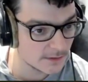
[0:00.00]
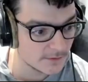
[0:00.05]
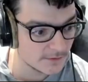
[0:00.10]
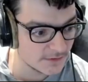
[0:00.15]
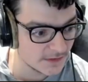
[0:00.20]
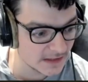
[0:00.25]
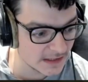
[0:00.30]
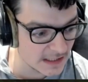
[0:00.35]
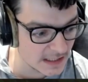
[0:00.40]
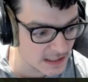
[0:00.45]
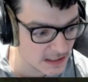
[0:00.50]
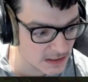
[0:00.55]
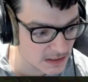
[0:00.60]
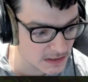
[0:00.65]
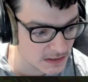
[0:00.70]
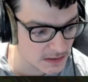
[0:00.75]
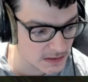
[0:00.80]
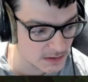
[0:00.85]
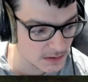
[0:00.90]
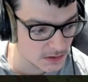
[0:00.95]
for
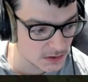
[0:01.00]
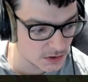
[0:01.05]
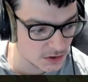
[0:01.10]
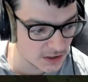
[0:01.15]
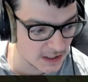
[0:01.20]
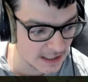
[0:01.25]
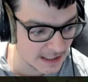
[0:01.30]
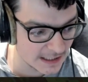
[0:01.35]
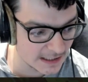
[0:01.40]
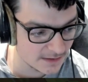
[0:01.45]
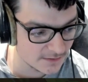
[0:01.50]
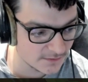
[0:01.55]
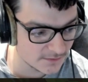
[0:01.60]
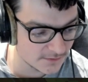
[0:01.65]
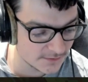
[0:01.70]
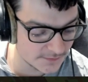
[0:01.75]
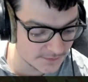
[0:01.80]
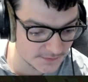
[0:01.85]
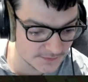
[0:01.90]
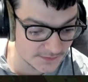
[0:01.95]
this chicken
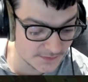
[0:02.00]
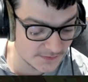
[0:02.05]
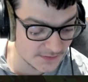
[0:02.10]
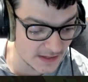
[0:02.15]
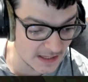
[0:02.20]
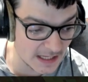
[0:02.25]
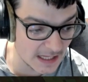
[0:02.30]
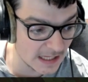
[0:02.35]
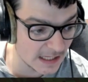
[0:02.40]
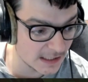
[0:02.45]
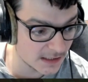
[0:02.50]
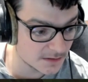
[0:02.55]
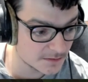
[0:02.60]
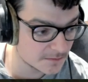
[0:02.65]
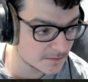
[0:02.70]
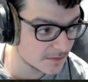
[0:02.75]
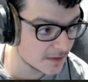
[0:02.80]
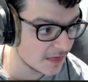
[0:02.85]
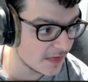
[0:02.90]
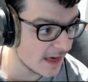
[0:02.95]
feed
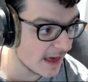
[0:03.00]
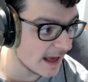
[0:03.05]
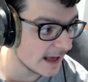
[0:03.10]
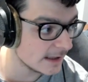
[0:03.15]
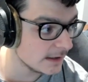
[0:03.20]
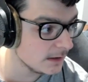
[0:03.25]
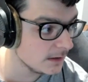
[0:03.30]
thing,